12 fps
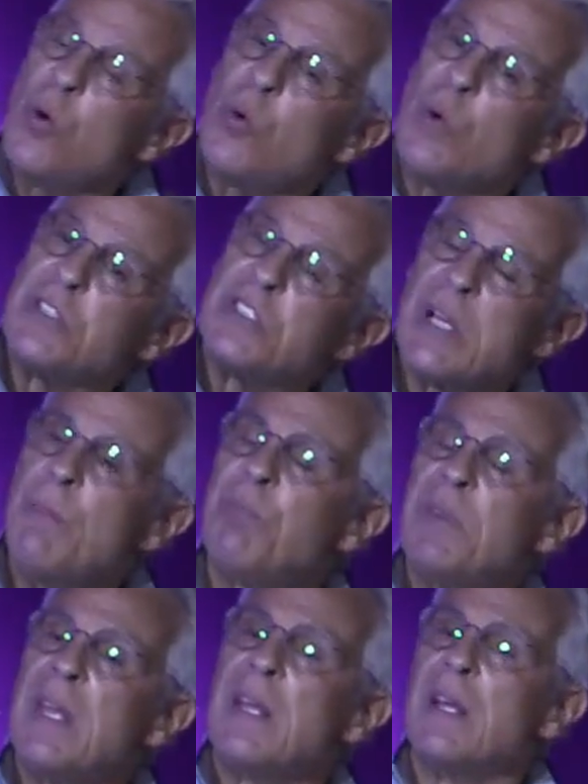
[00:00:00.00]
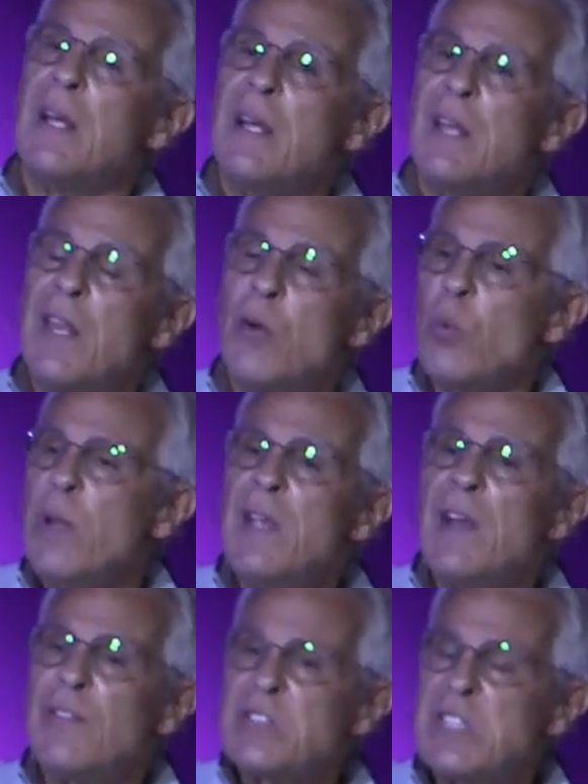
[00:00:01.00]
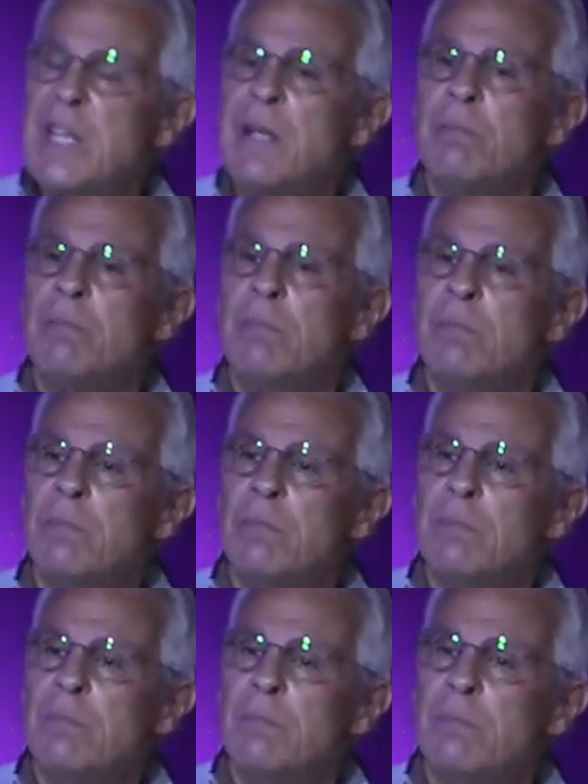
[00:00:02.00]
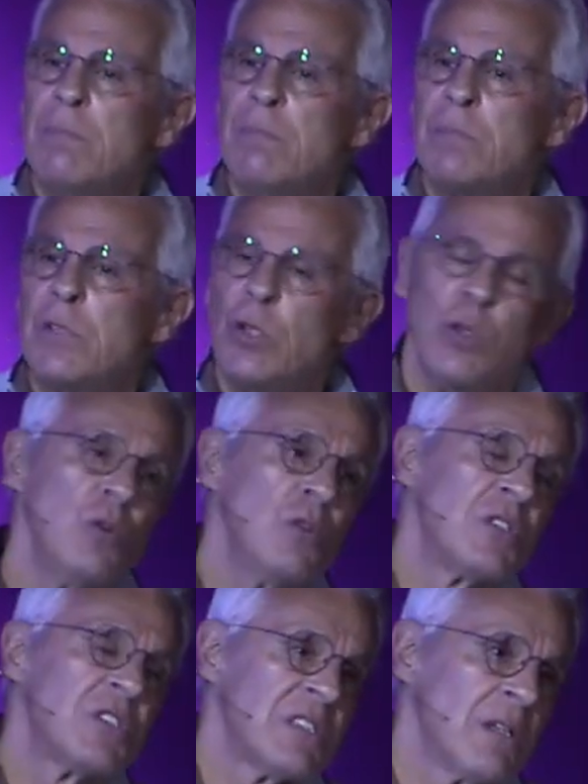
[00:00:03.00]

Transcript: was something that we have seemed to lose